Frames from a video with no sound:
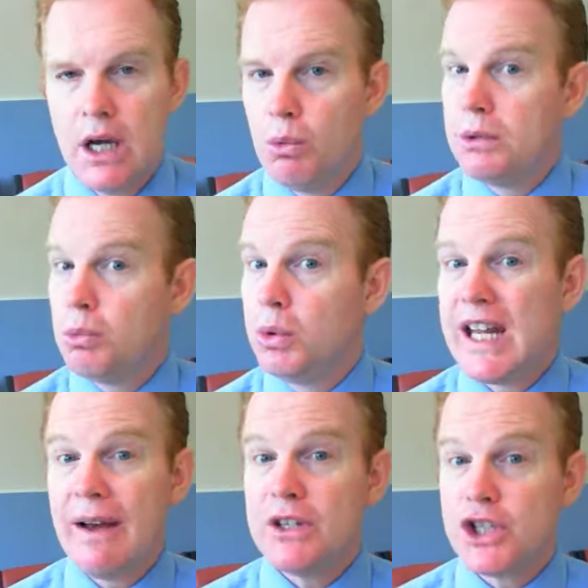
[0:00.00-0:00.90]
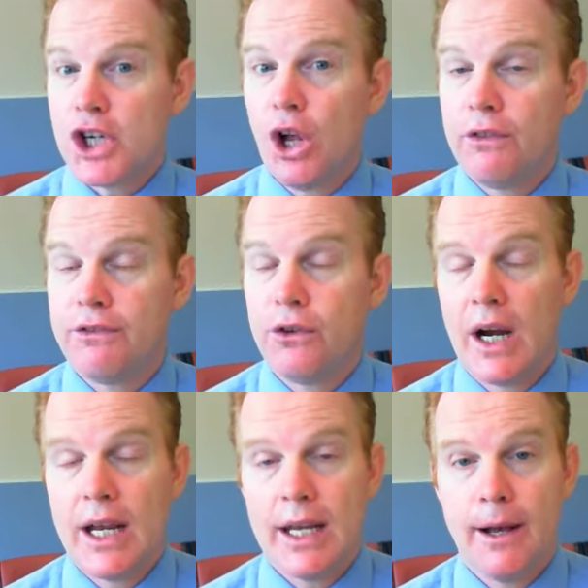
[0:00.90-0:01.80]
wouldn't have the child for
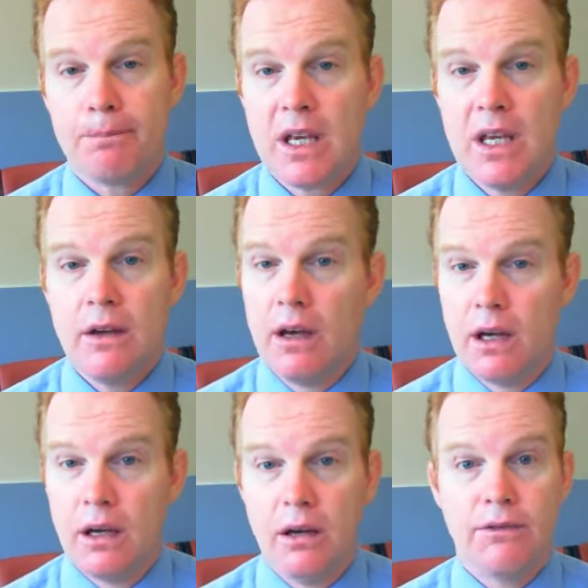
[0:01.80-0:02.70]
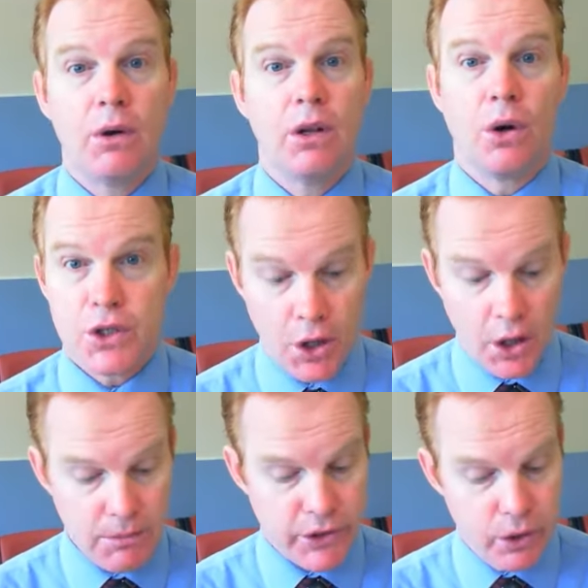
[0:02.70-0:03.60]
a very long
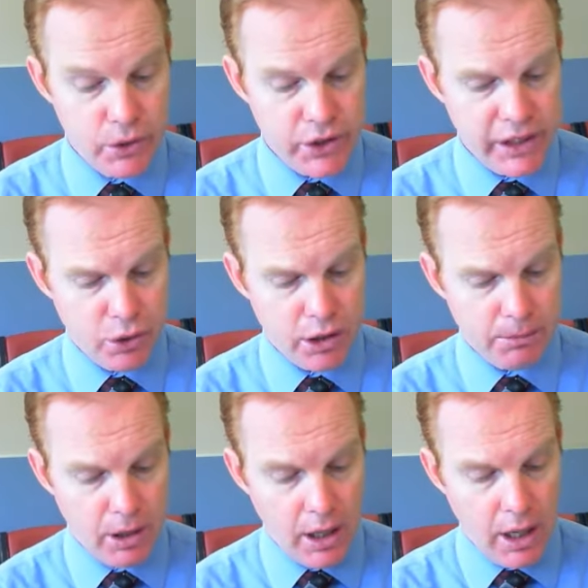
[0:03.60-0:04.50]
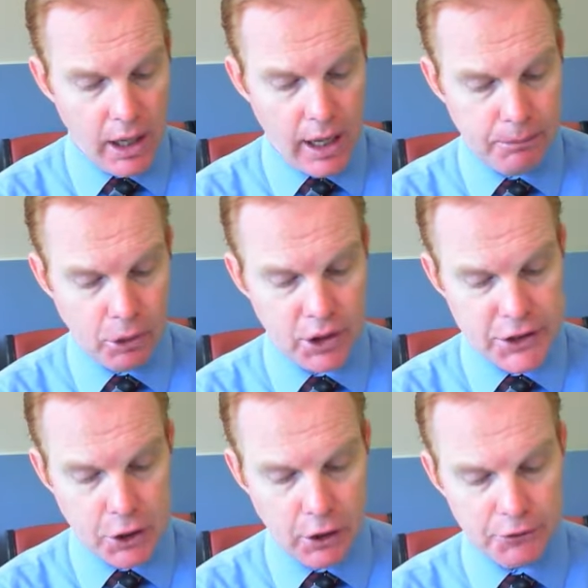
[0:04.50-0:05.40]
time. So she took it upon
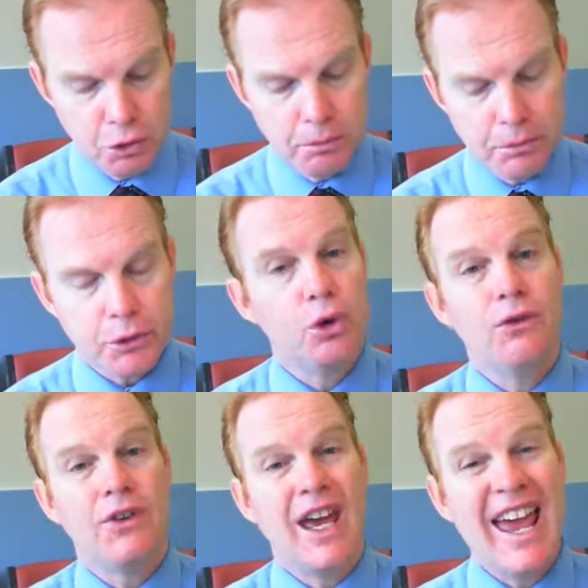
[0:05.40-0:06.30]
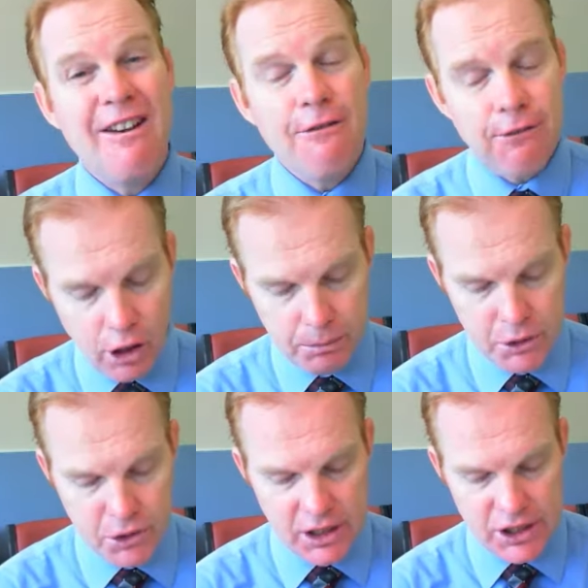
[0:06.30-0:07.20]
herself to improve every
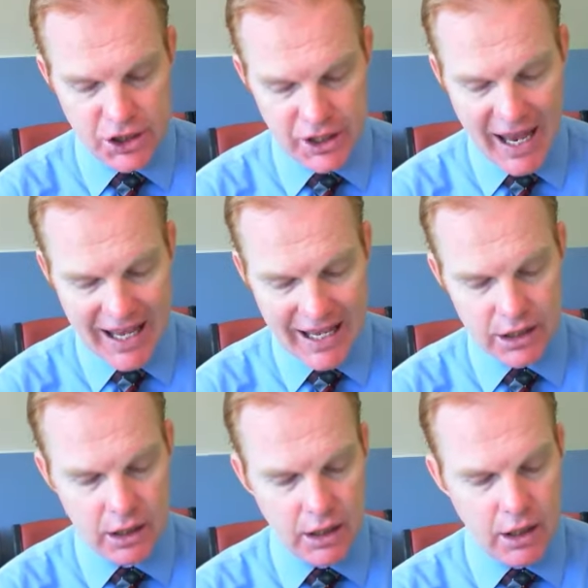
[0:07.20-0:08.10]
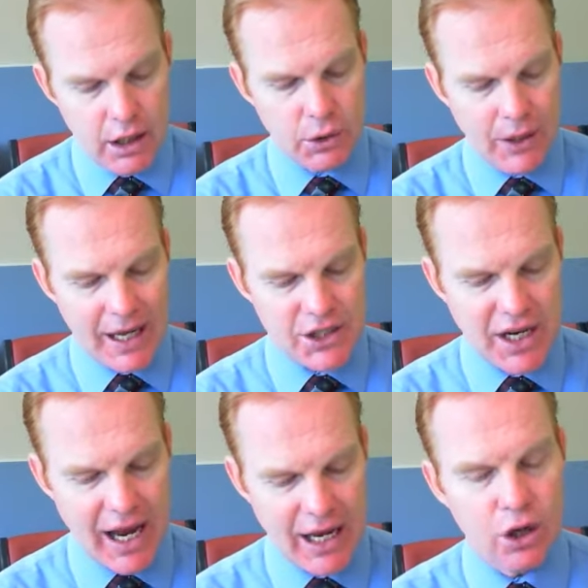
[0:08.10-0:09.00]
opportunity she had to
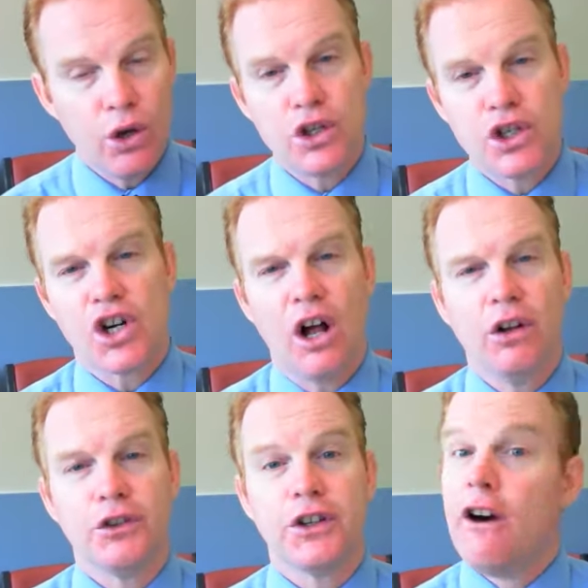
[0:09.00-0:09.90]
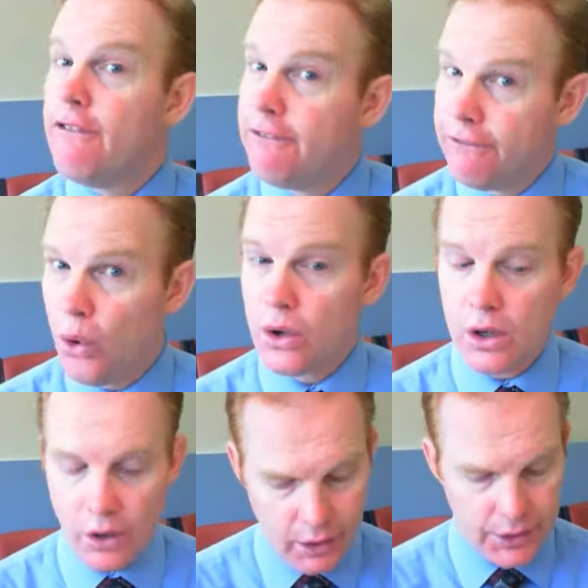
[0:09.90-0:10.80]
educate her child for
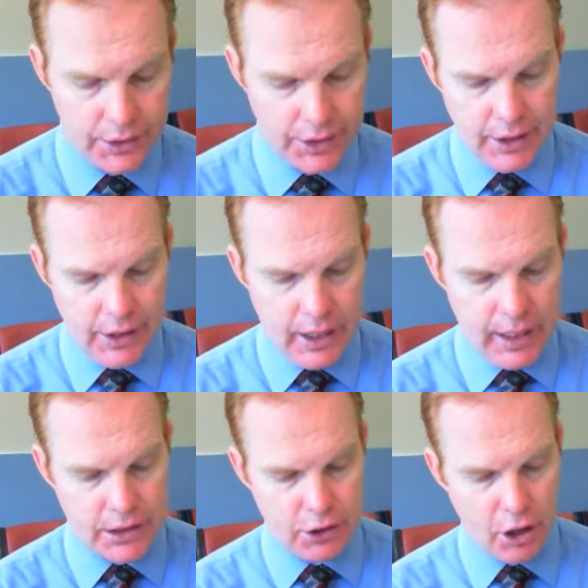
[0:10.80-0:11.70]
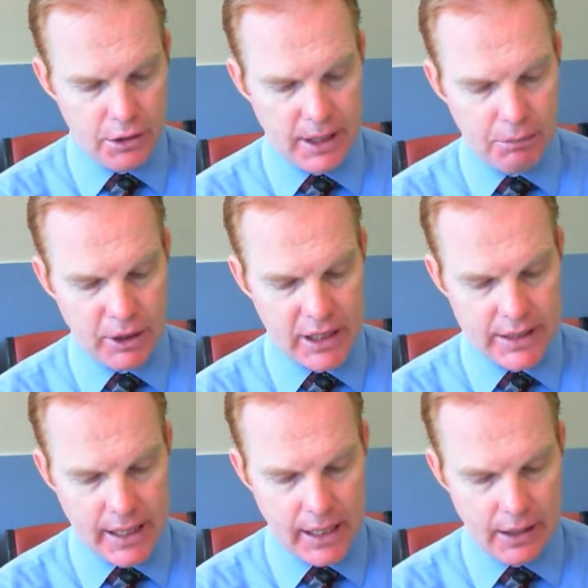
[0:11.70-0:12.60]
God. As the note there brings
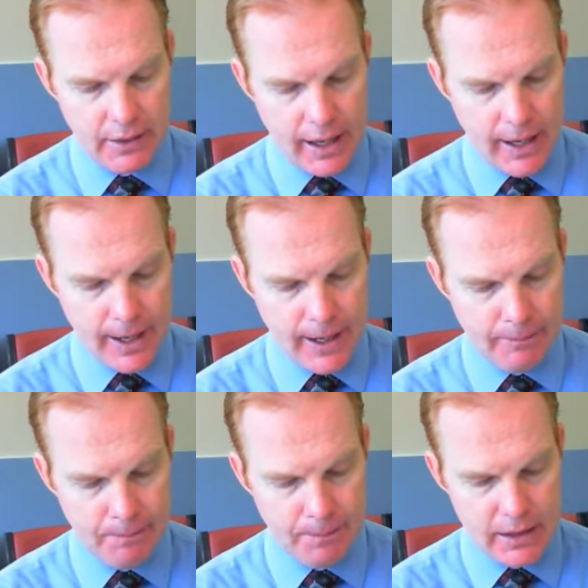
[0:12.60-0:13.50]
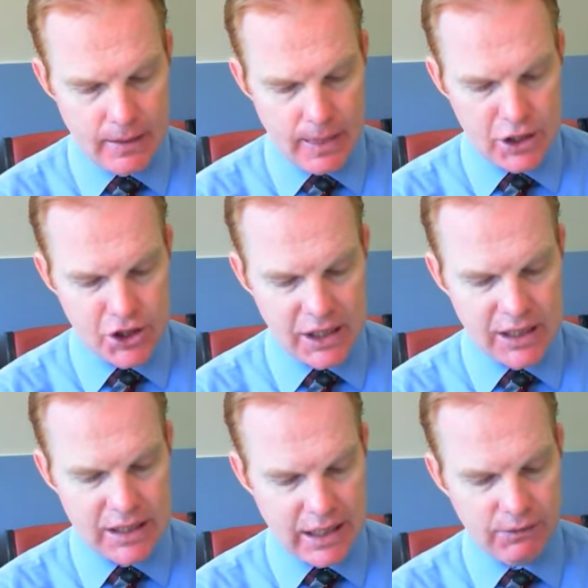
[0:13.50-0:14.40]
out, that she
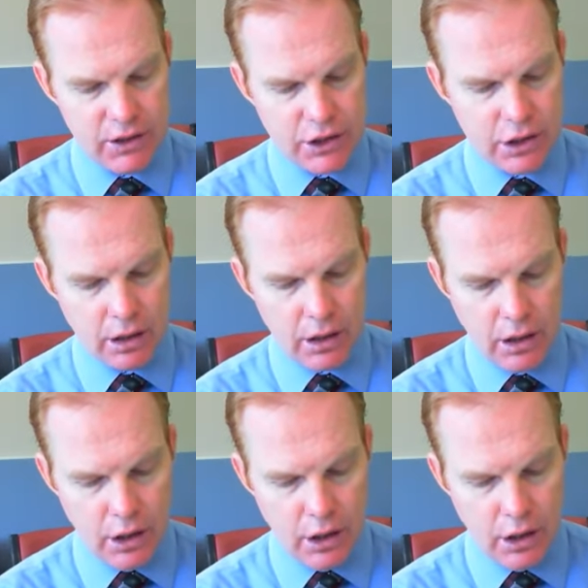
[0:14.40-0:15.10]
endeavoured to